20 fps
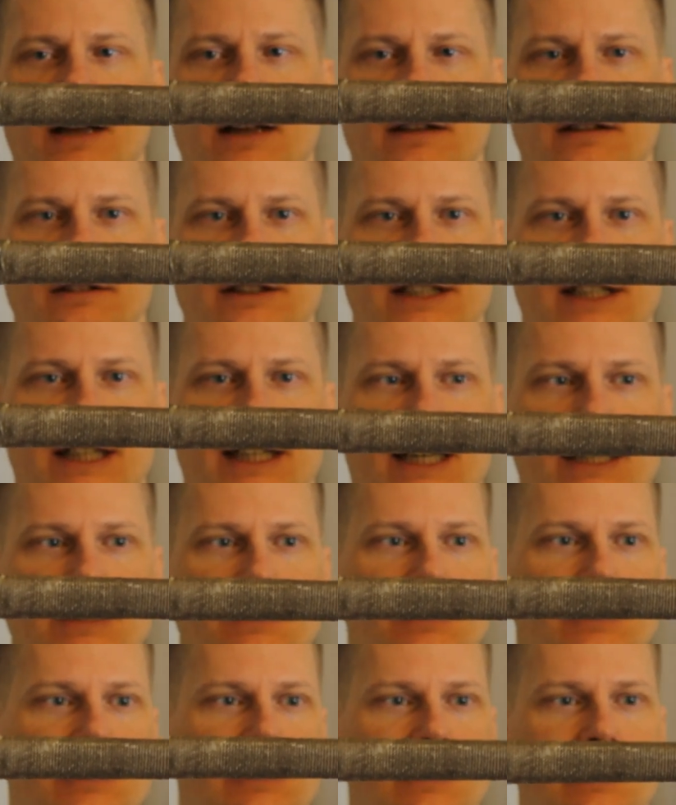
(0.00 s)
The
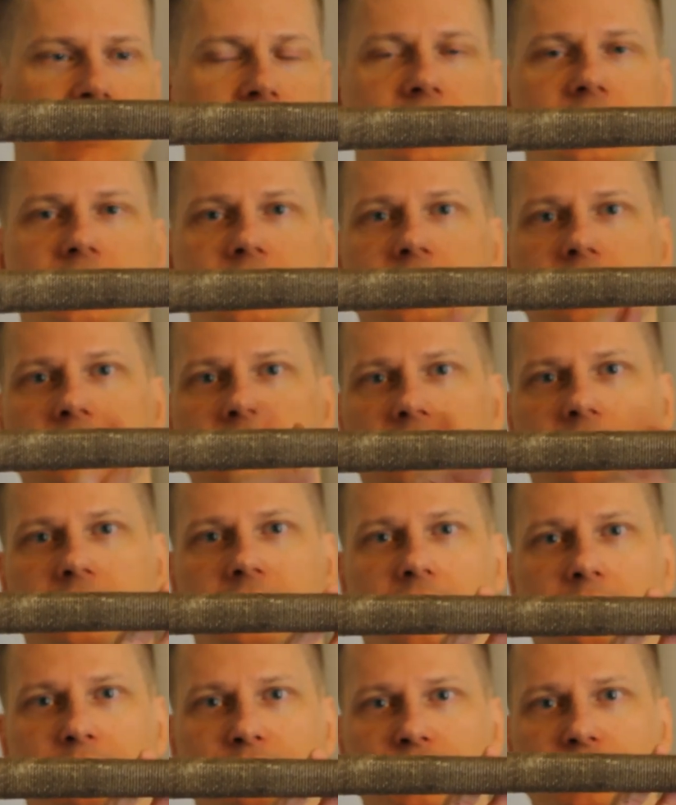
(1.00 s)
handle
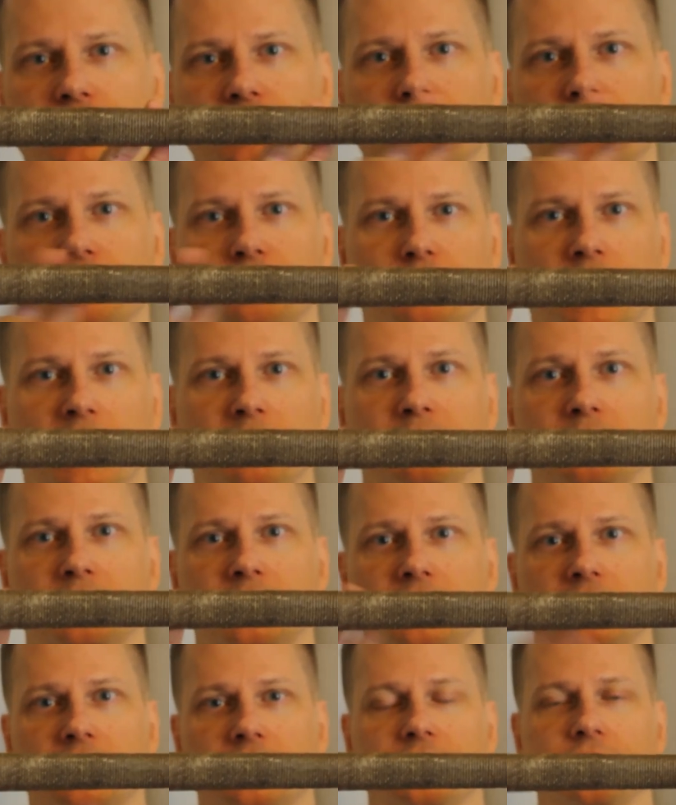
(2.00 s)
comes
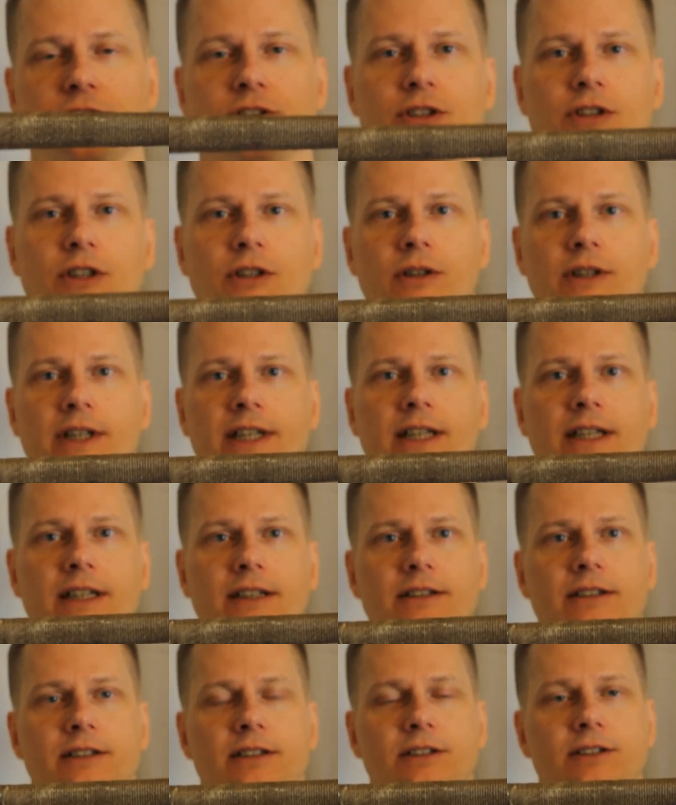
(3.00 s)
wrapped, so
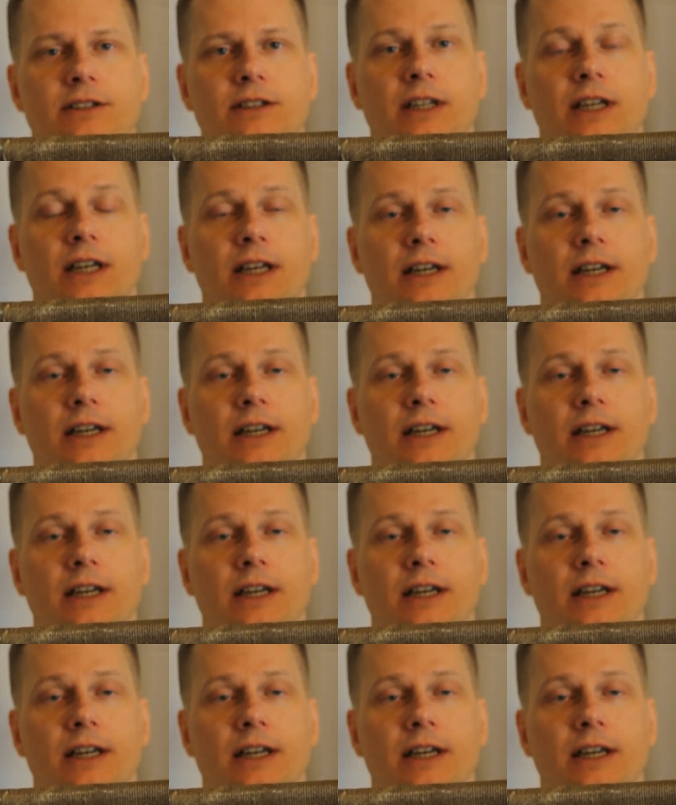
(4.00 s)
it's